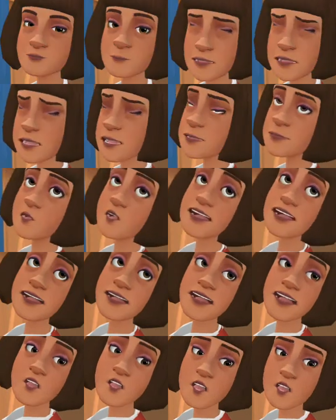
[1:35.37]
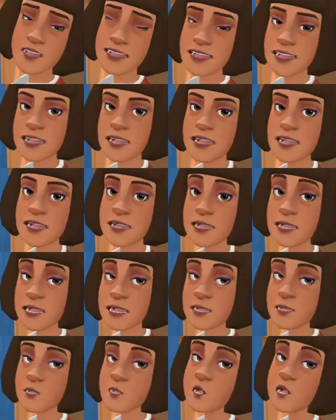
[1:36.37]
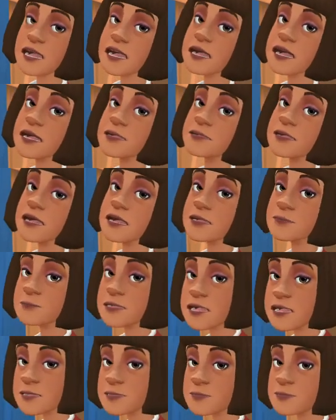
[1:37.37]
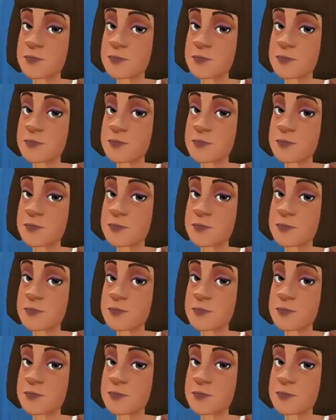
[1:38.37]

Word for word: If someone is locked against their own will in a basement,